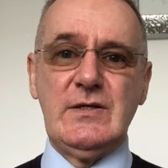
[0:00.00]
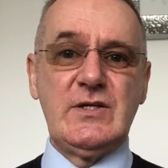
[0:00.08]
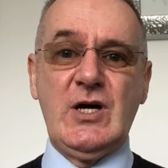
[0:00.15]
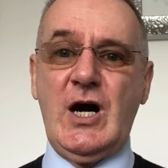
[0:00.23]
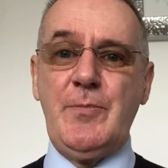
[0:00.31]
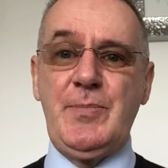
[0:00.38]

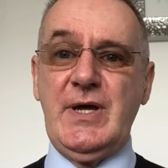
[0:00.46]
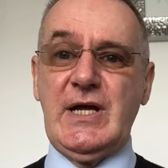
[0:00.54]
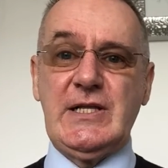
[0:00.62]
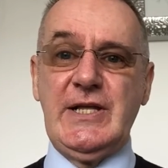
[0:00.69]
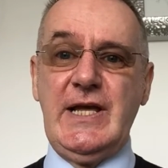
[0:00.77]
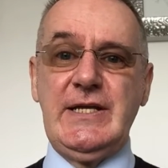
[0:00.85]
Carpet
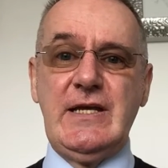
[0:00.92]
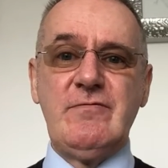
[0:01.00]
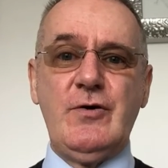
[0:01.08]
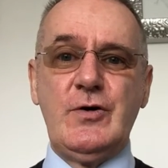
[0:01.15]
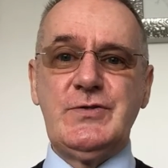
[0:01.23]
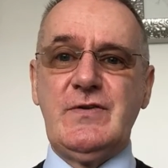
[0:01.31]
cleaning
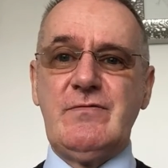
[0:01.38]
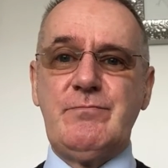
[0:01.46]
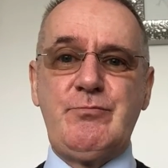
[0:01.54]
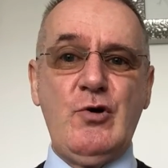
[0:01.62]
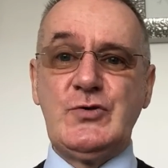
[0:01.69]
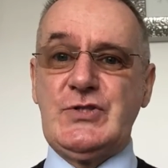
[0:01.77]

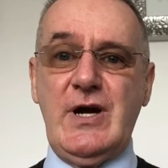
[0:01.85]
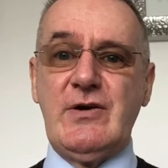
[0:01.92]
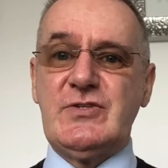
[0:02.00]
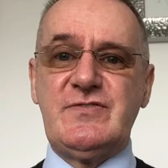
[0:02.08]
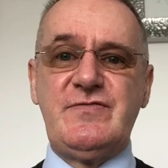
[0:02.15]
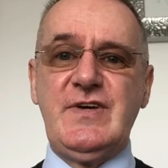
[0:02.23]

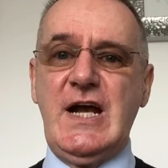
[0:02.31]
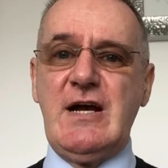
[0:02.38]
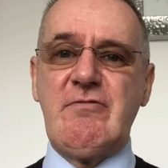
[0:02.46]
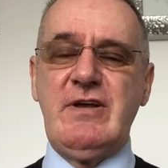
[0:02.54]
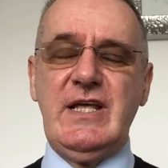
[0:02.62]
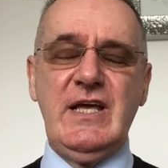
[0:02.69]
products
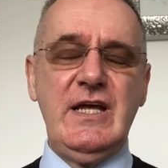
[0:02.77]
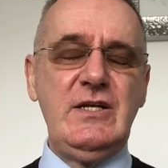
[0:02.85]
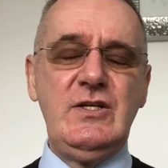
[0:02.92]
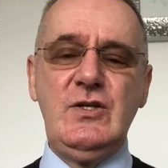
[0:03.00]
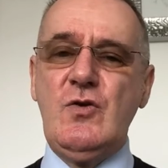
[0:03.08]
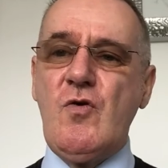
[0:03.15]
vary
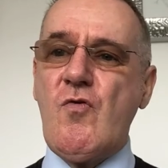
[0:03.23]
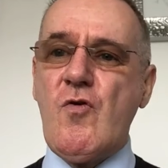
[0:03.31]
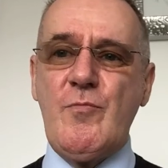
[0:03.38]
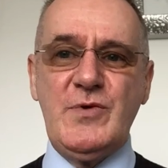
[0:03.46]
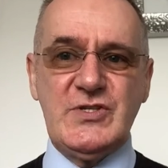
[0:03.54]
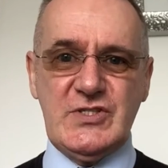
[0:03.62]

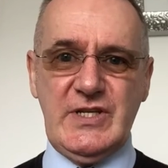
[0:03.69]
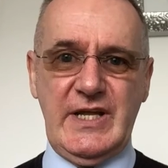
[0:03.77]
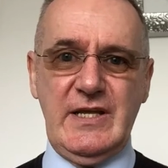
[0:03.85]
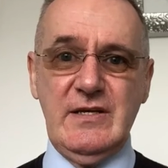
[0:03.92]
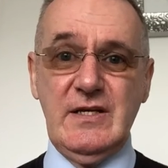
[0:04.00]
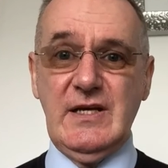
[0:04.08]

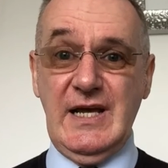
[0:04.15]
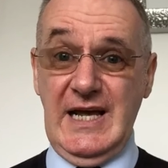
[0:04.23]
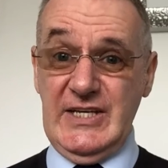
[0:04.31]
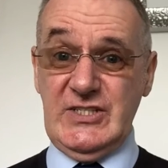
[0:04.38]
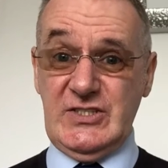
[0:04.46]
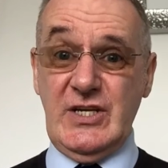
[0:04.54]
enormously,
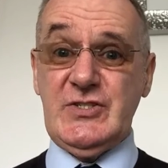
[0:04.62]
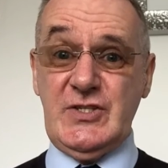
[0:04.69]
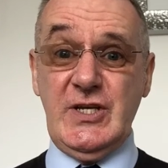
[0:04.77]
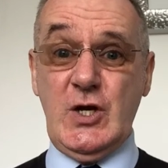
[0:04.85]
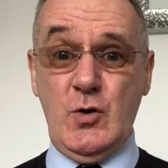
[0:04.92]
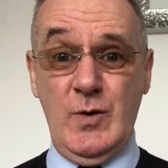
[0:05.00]
as does
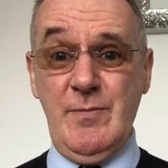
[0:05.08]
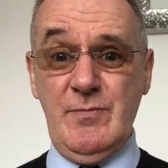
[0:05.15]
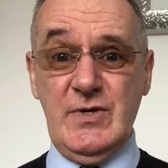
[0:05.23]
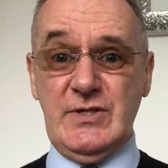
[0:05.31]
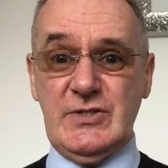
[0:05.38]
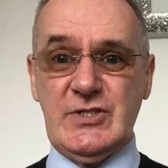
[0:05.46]
the
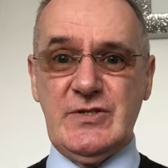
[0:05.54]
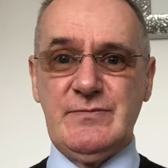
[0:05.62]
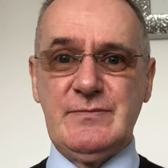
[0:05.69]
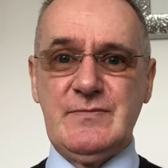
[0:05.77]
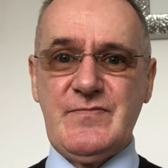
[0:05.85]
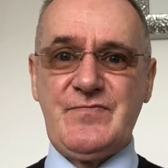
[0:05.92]
equipment.
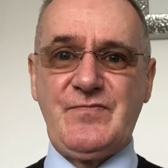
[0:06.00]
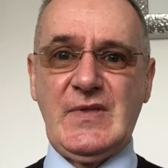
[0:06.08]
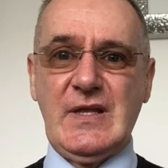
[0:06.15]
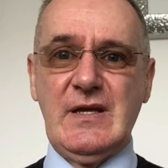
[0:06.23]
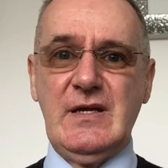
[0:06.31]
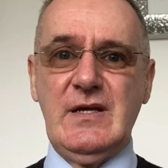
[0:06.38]

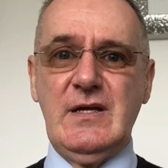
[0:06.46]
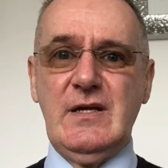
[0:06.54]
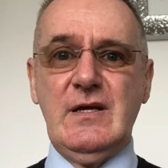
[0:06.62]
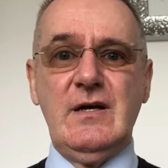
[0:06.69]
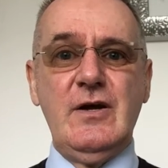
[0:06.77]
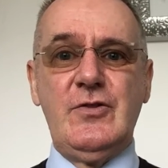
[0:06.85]

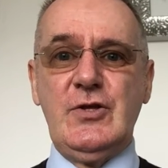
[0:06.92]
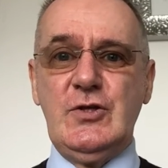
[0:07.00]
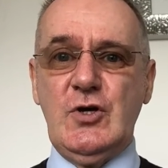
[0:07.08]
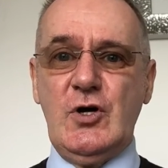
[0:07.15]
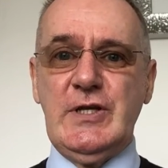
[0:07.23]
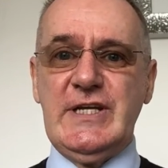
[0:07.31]
The
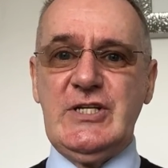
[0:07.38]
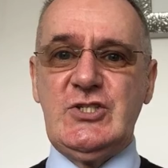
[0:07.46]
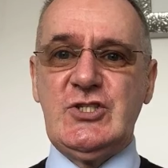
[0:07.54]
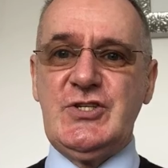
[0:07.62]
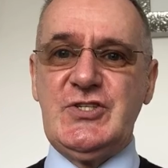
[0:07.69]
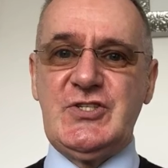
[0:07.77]

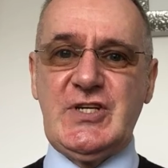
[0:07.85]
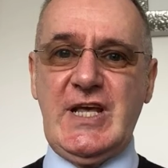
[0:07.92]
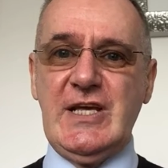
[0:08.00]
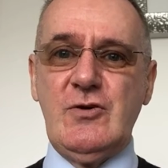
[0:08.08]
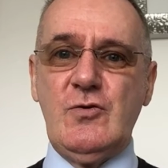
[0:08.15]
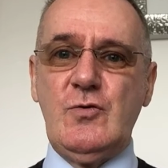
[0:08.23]
knowledge and
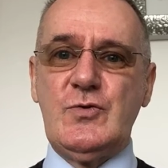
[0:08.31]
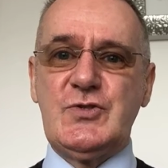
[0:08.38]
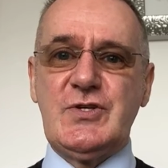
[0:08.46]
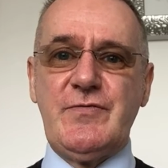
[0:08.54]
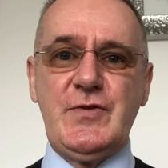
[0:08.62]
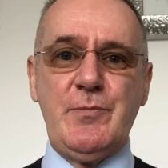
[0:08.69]

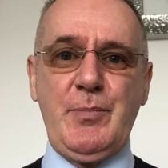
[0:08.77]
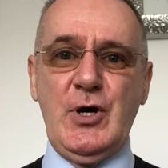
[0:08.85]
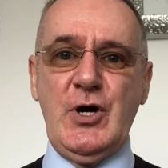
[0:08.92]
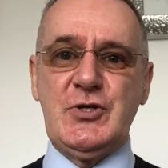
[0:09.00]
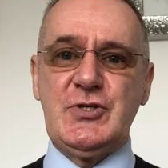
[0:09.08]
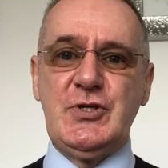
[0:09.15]
skills of the
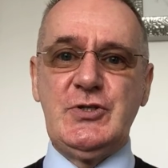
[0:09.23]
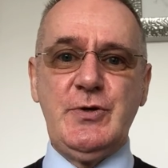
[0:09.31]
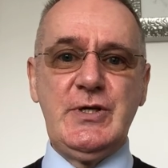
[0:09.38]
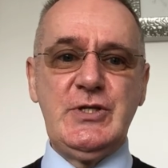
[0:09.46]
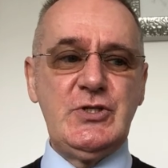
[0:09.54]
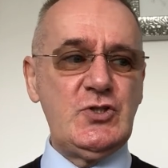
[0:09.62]
person
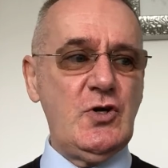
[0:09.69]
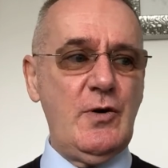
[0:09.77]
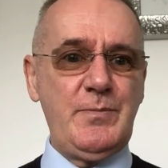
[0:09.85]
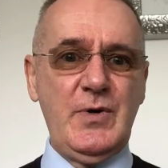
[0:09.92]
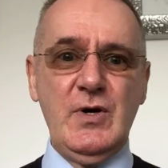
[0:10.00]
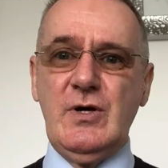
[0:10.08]
doing the
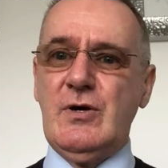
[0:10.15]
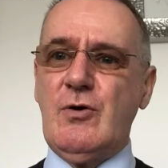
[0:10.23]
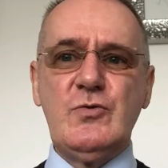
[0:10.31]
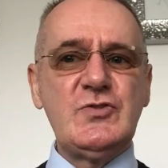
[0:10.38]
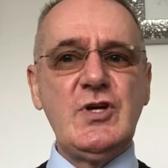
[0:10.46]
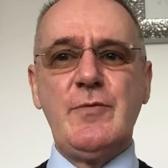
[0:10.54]
job
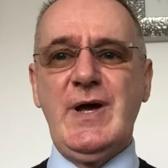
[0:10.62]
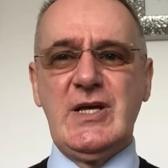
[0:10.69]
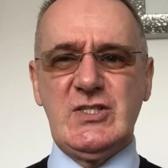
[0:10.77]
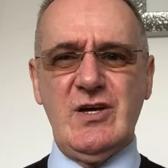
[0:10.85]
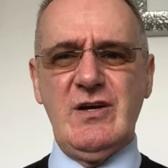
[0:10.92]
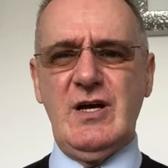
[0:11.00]
also
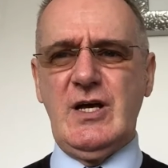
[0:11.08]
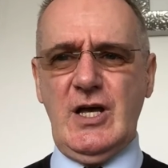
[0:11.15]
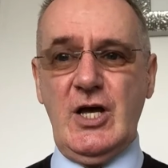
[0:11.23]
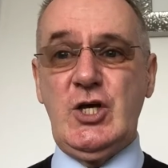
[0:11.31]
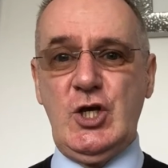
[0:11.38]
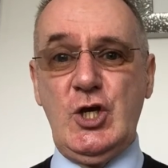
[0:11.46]
makes a,
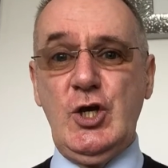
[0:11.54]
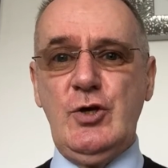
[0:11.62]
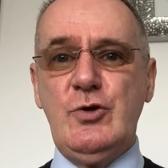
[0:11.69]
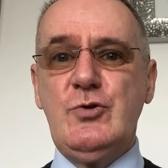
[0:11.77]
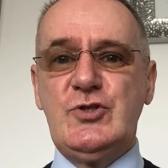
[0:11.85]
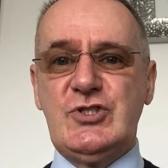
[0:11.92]
a
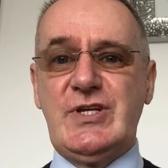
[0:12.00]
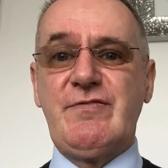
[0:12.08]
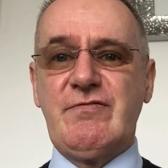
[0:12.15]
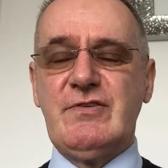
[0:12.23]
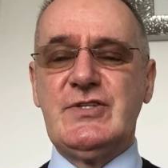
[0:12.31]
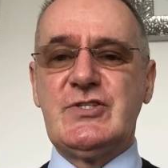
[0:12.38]
huge
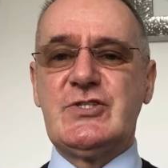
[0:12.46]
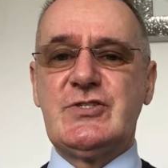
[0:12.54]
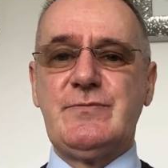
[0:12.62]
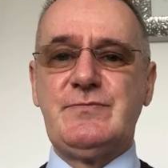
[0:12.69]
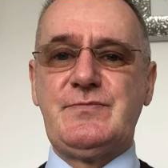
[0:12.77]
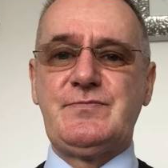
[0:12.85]
difference.